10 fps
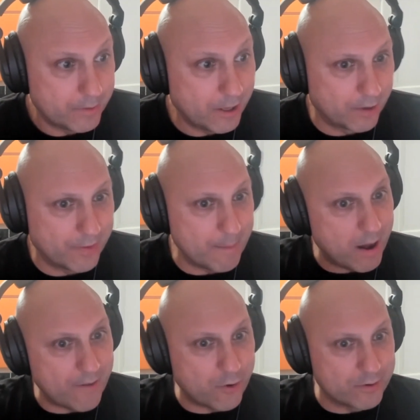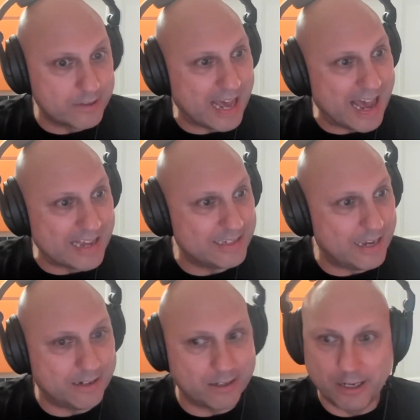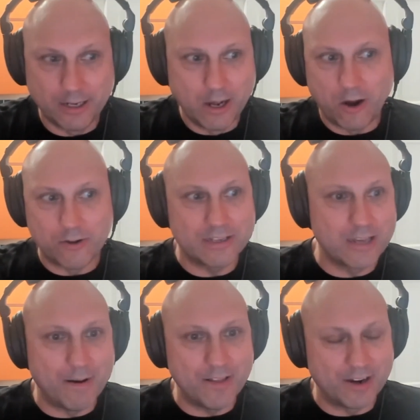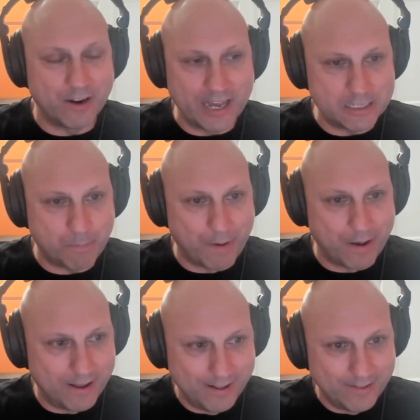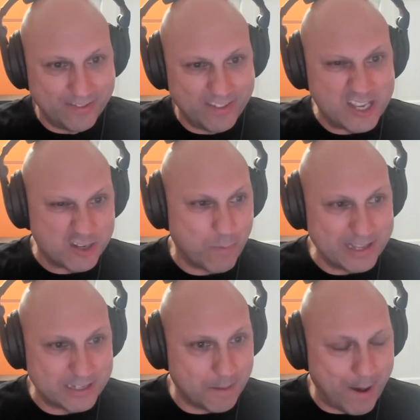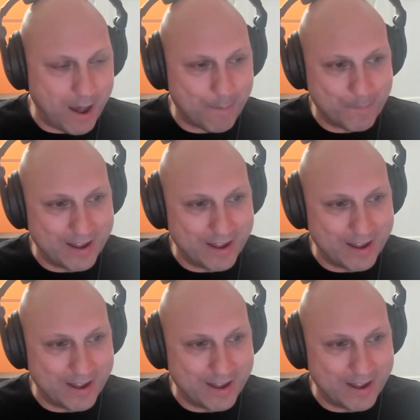They might have gone to the Haçienda on some other nights, but they just went to the pub,